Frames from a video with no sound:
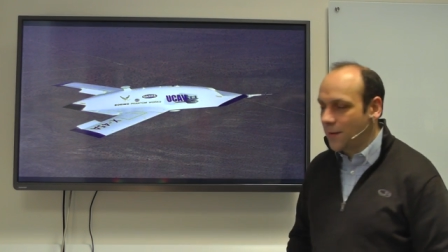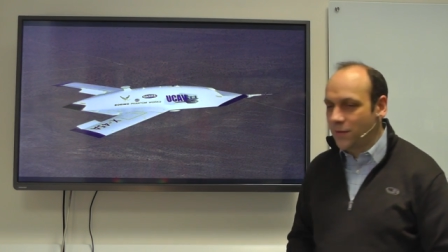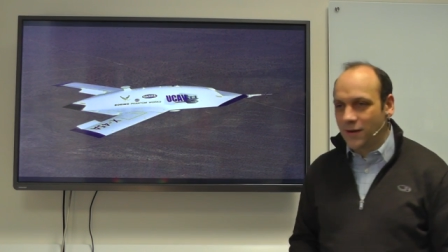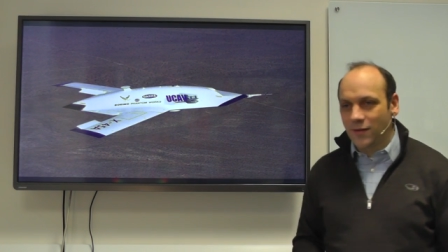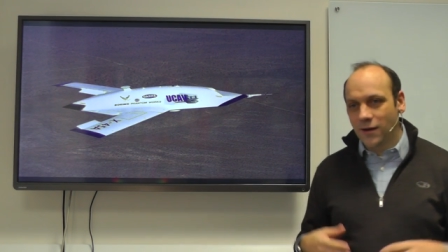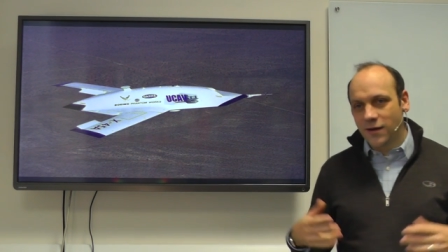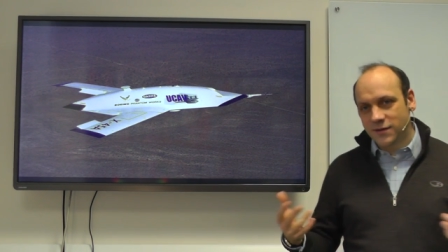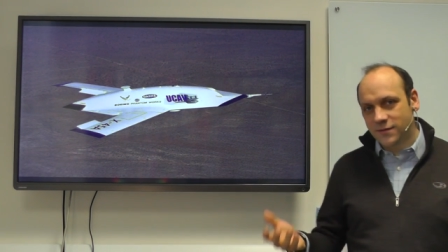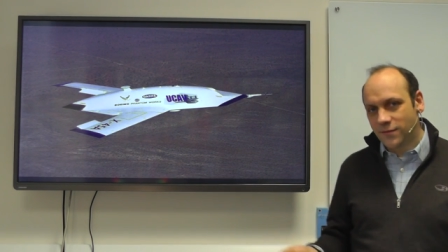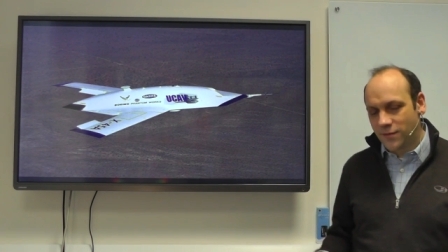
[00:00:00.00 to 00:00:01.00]
happened in the
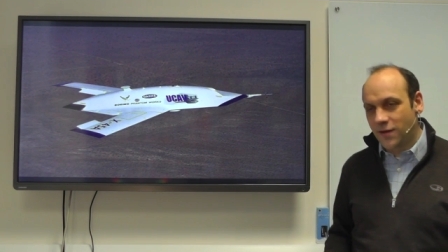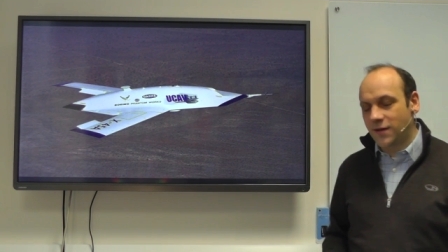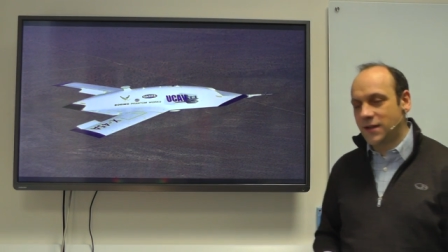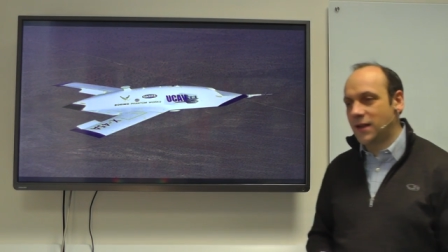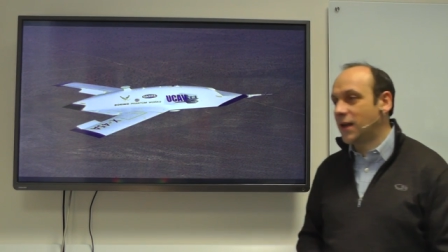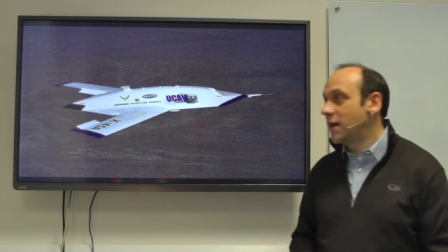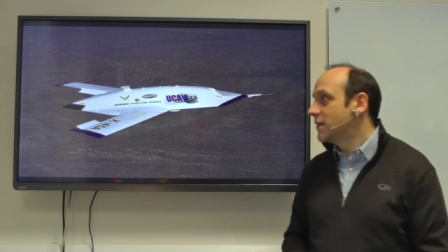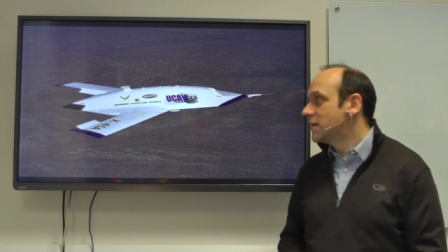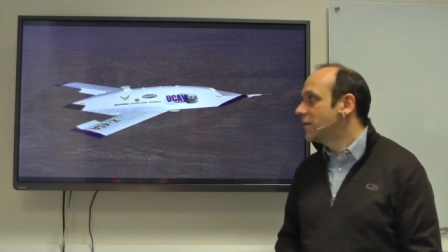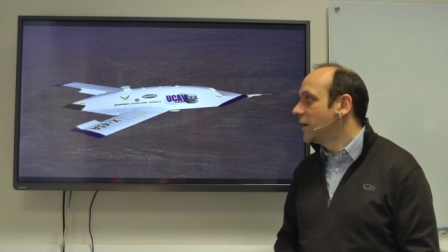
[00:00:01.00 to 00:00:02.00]
last 30
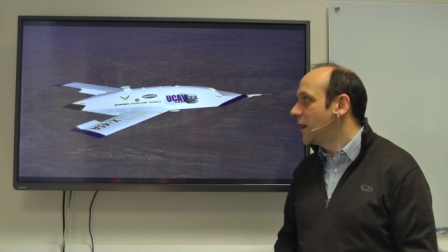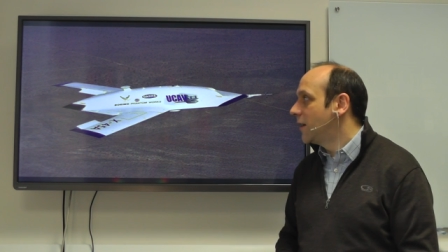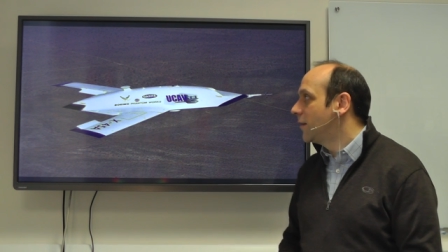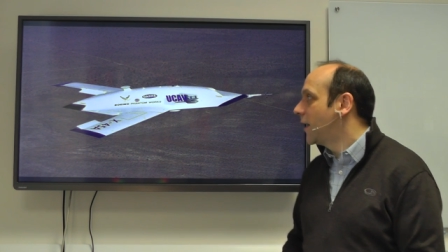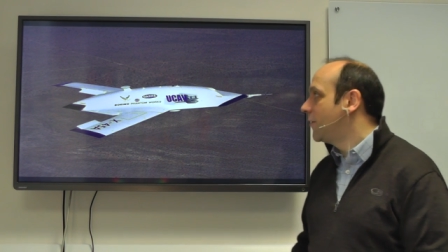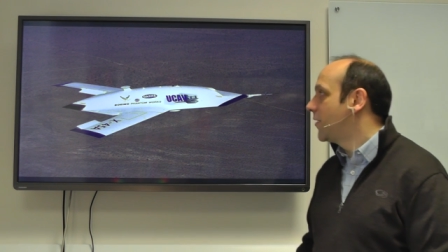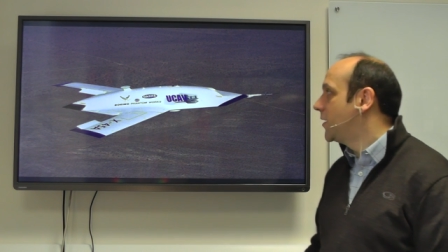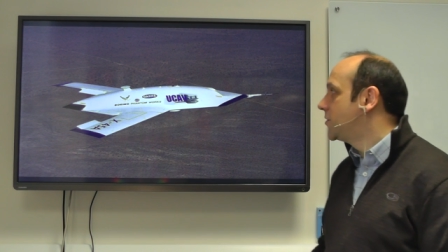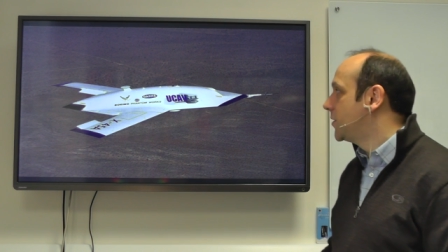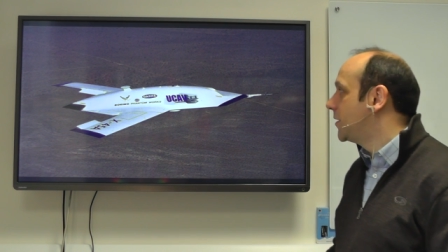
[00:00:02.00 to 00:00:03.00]
years in
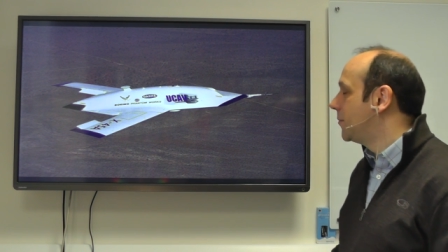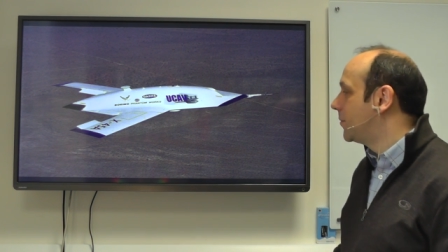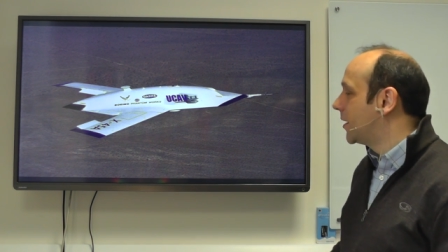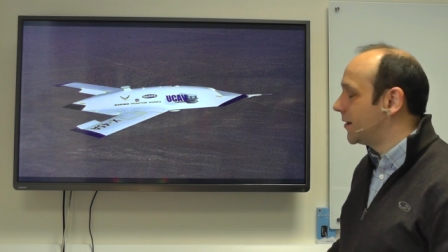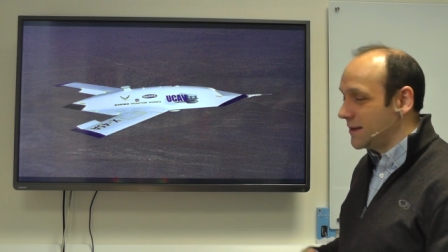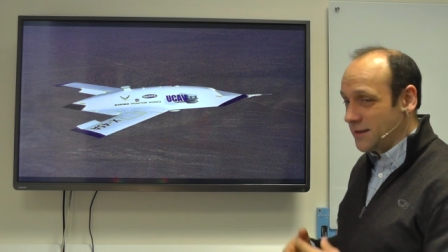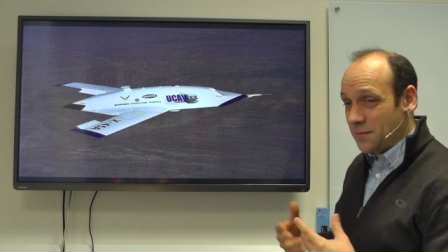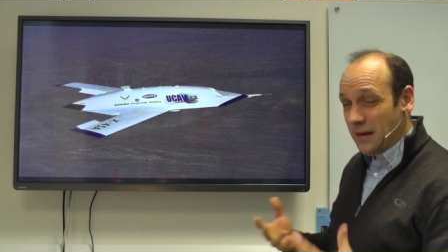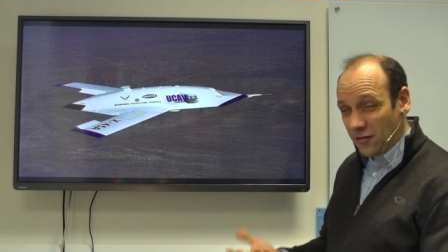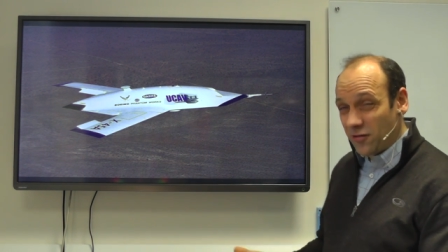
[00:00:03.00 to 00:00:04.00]
aviation, in at least
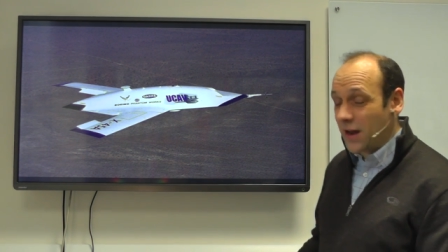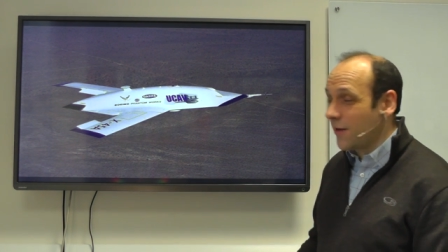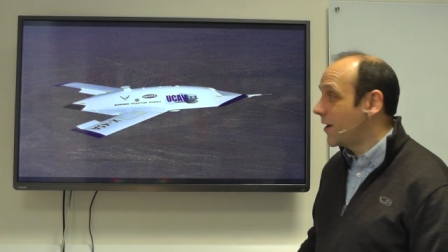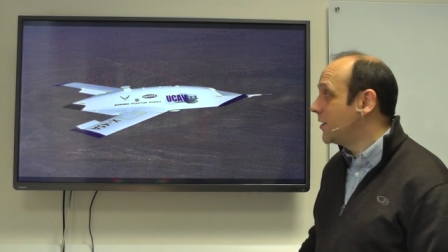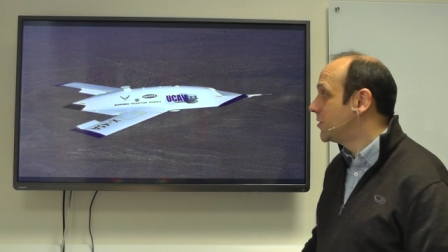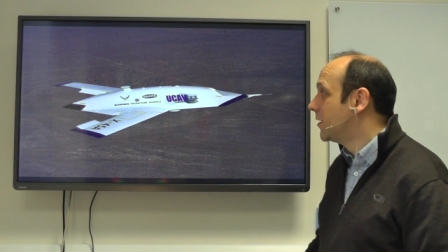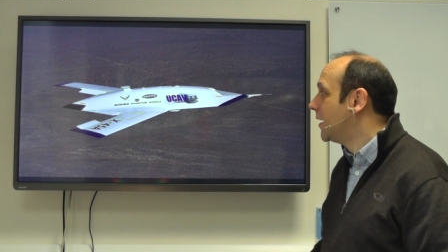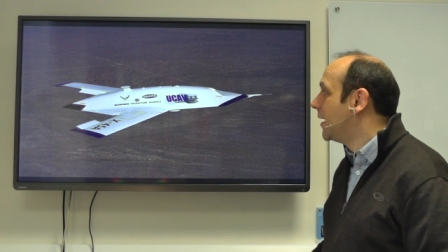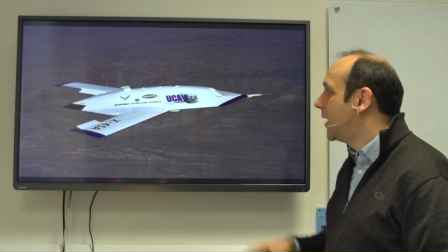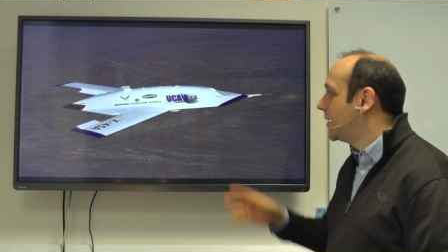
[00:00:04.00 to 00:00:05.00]
in military aviation,
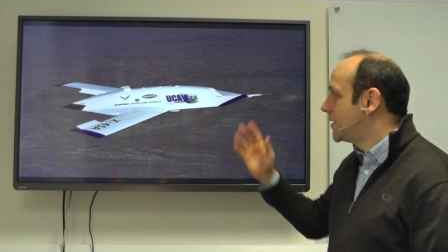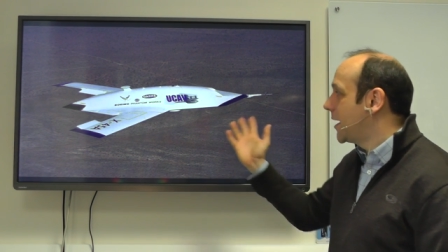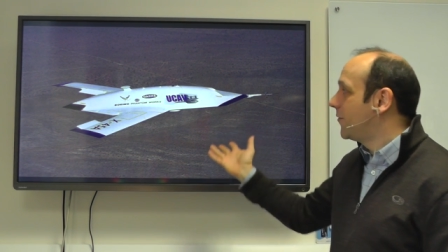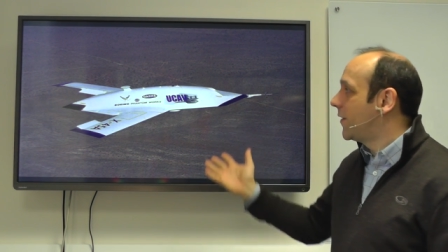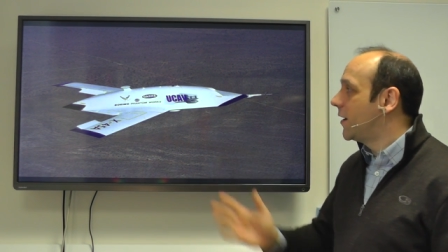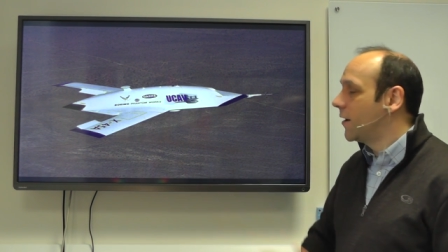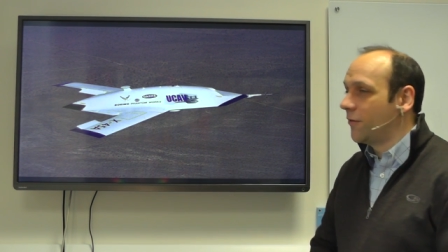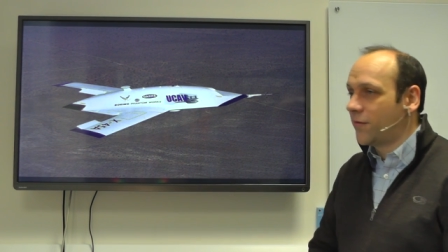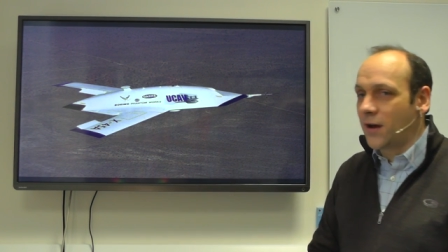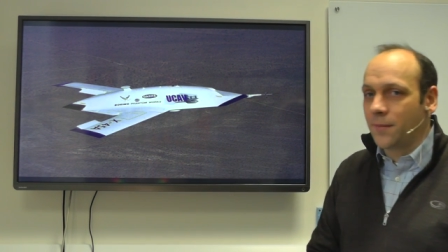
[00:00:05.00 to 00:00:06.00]
is the advent
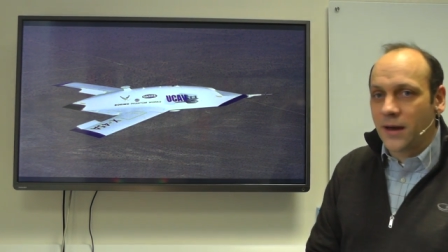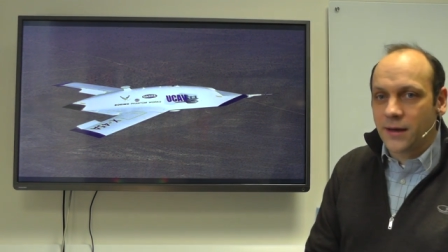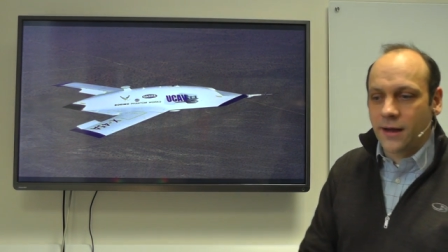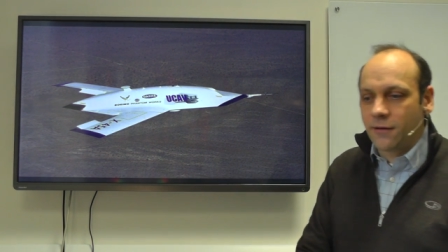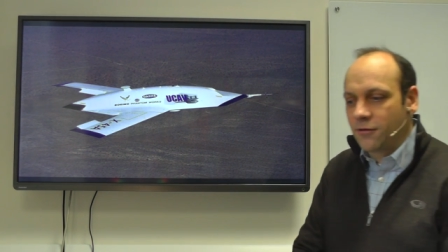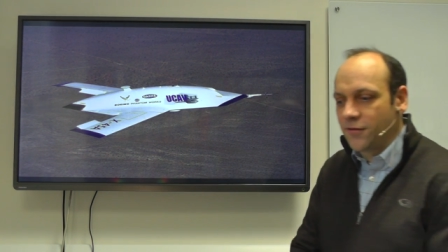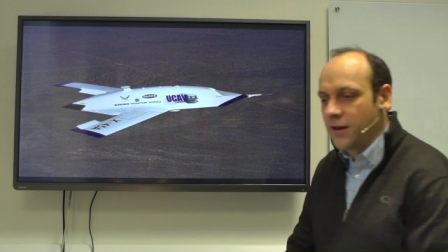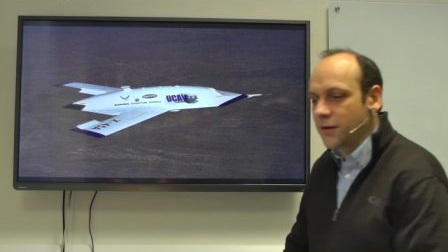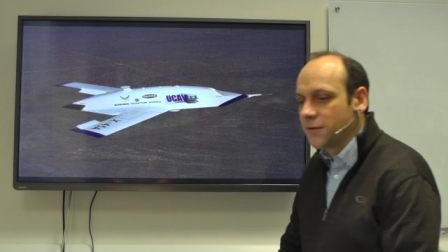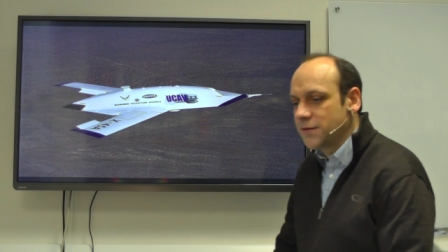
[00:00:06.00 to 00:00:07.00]
of unmanned aerial
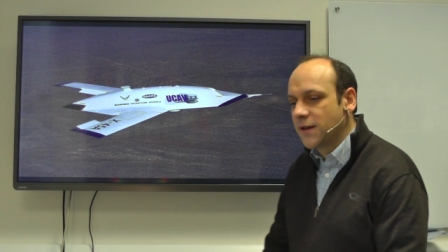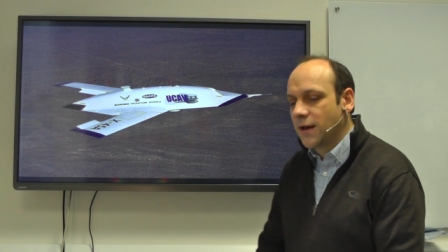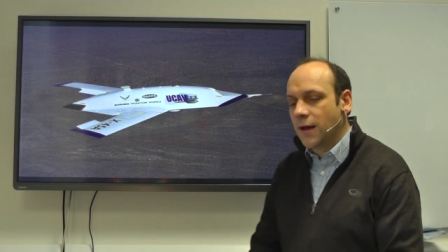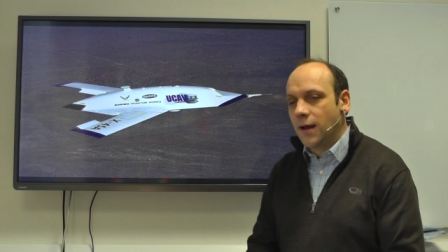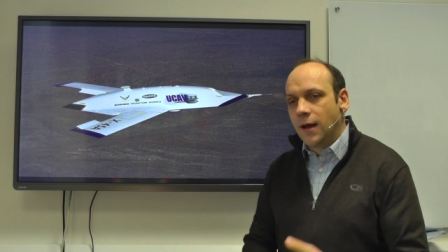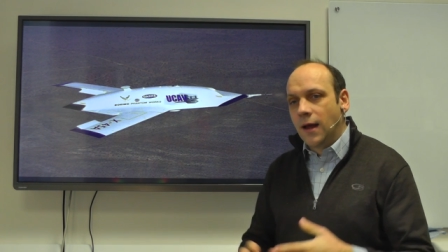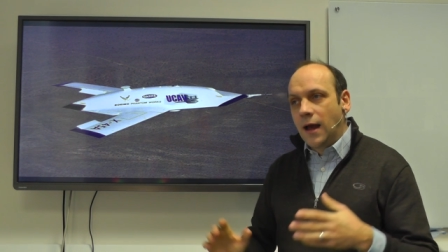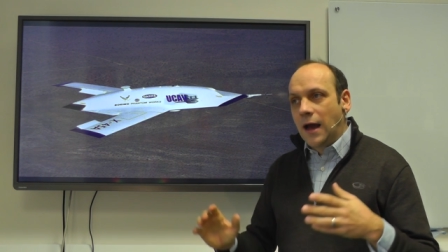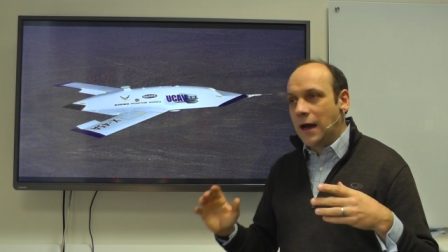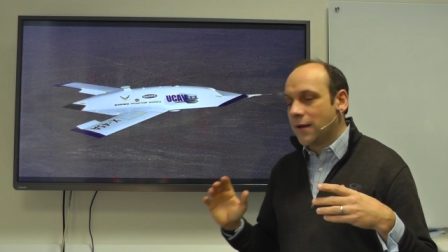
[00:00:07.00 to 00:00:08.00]
vehicles.
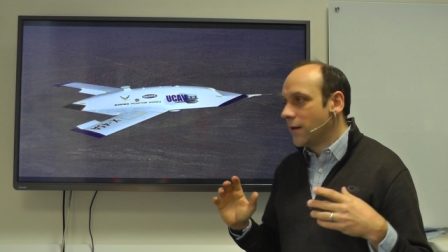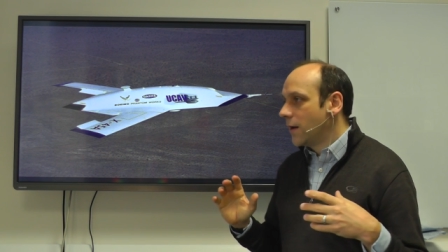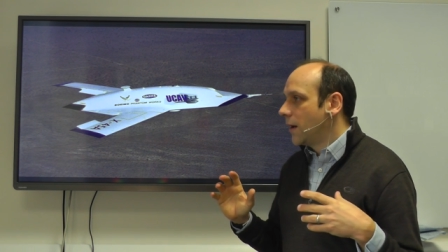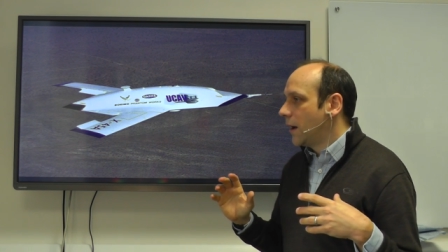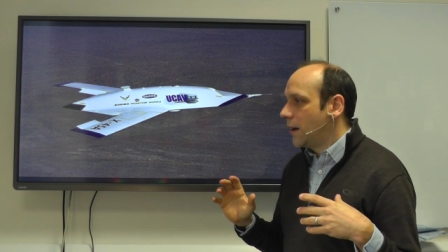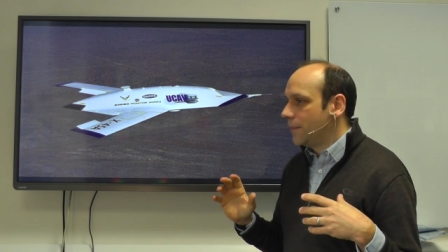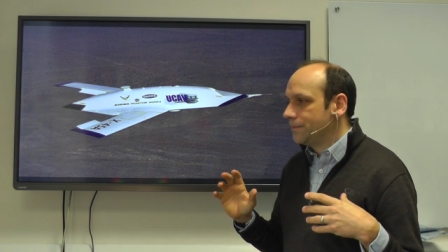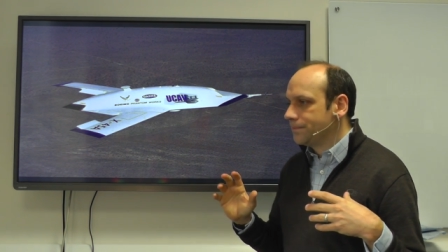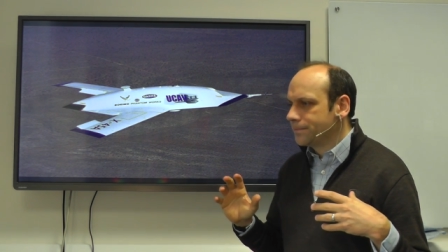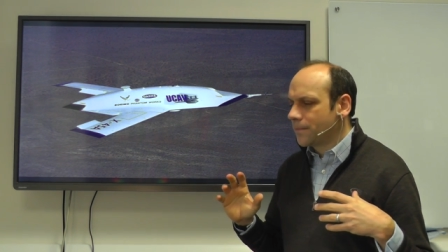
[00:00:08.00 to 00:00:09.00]
And
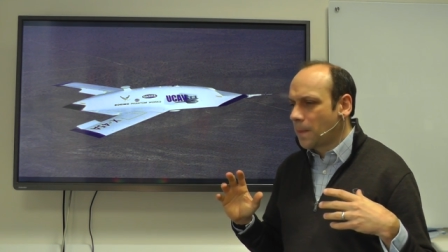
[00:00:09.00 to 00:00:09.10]
um,